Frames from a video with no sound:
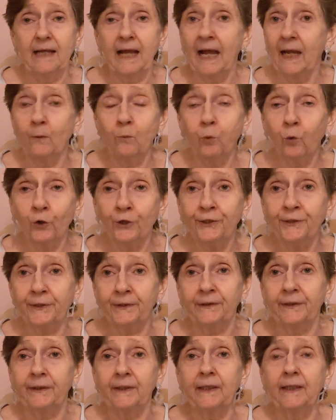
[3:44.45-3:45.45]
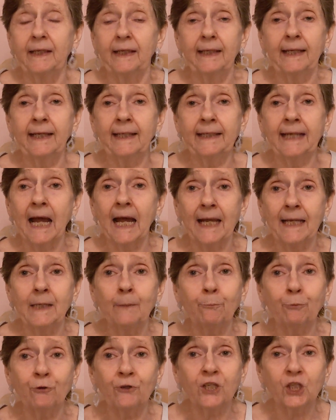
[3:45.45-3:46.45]
I wouldn't. And I
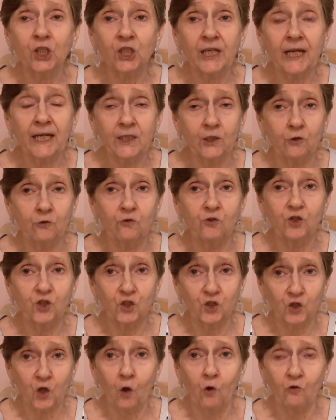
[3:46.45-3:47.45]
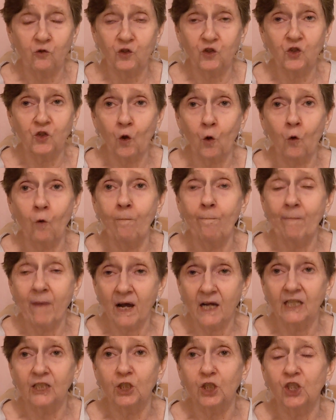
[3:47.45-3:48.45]
appreciate you so, so
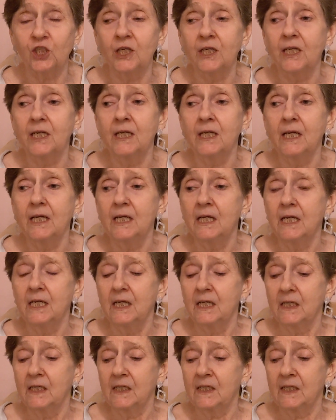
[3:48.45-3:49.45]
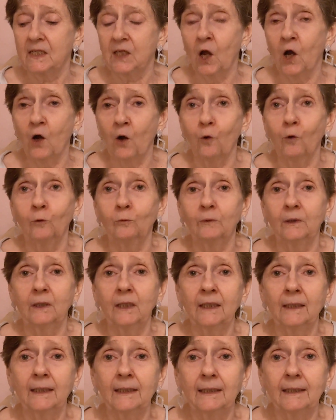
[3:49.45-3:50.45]
much. So
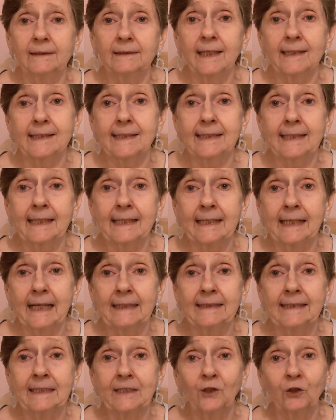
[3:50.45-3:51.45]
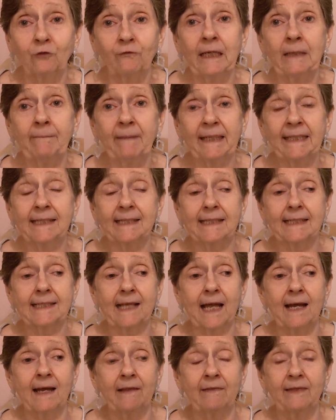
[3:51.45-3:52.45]
uh, let's see, I did three
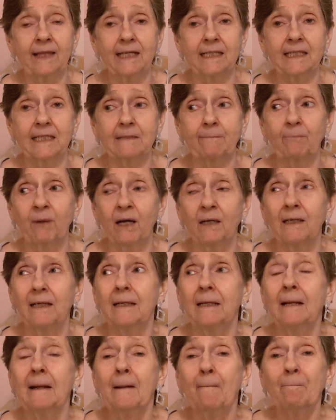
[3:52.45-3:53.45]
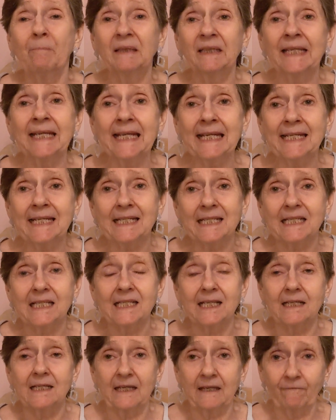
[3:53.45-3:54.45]
minutes on this, but
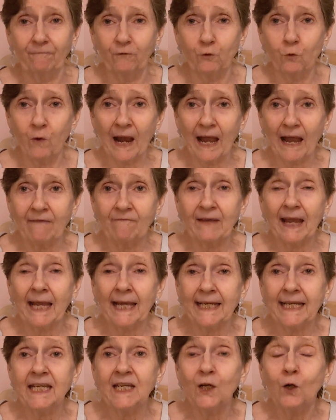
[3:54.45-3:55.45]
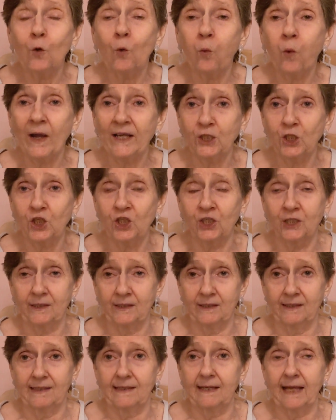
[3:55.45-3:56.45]
please, if you have any
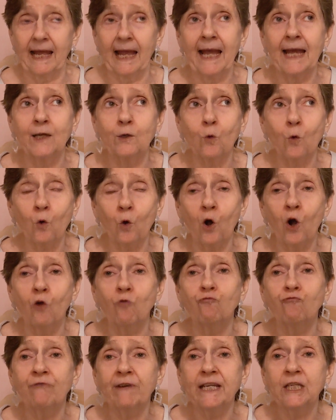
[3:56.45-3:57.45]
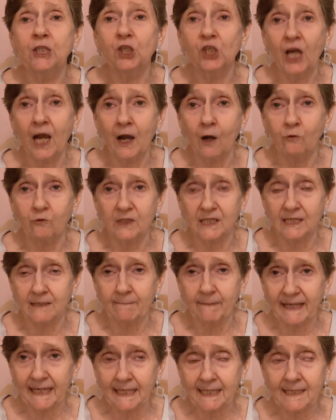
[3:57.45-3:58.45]
questions at all, reach out to
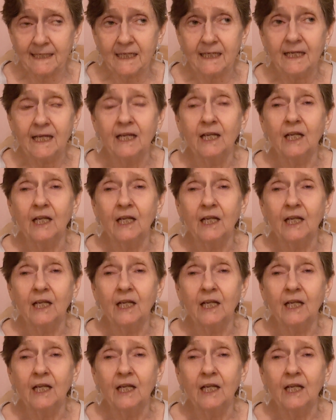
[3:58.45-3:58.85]
me.